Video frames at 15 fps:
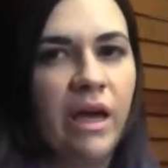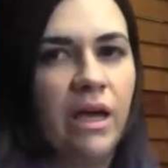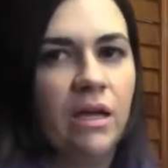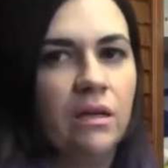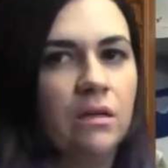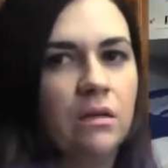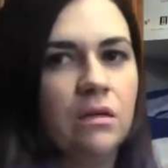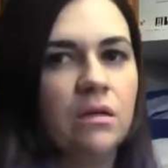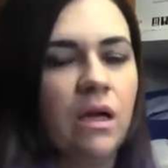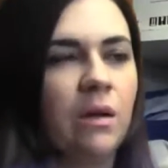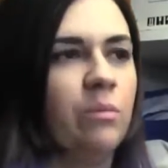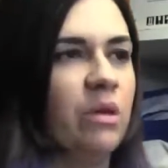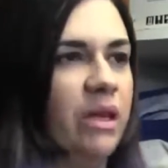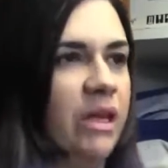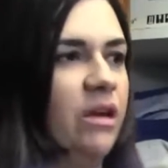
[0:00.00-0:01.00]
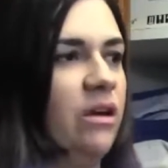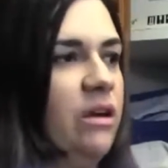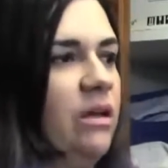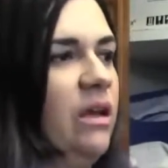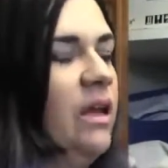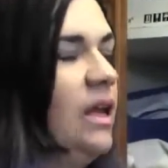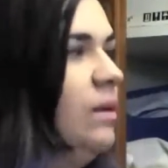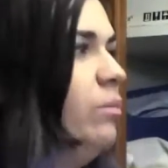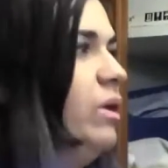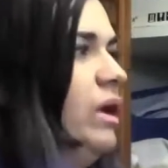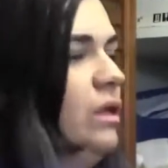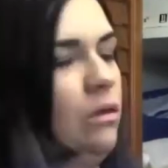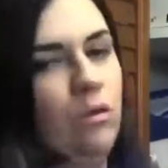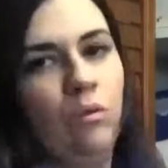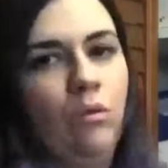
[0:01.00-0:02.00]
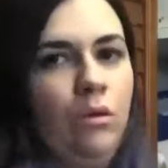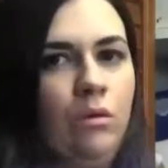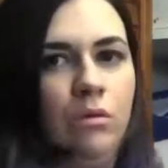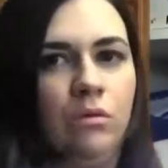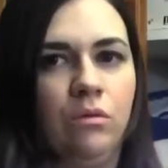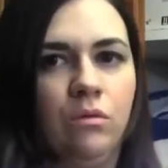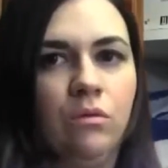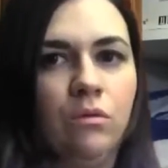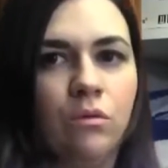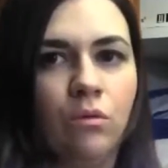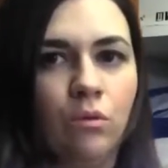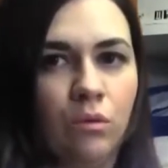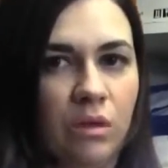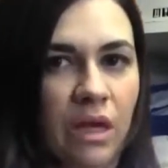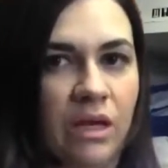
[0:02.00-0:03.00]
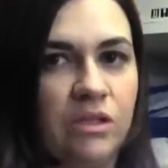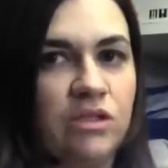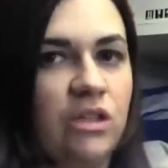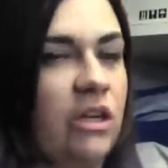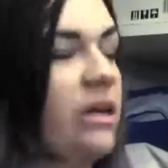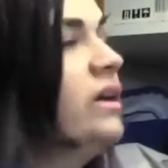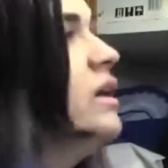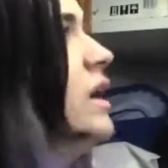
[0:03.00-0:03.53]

that I plan on keeping through next year.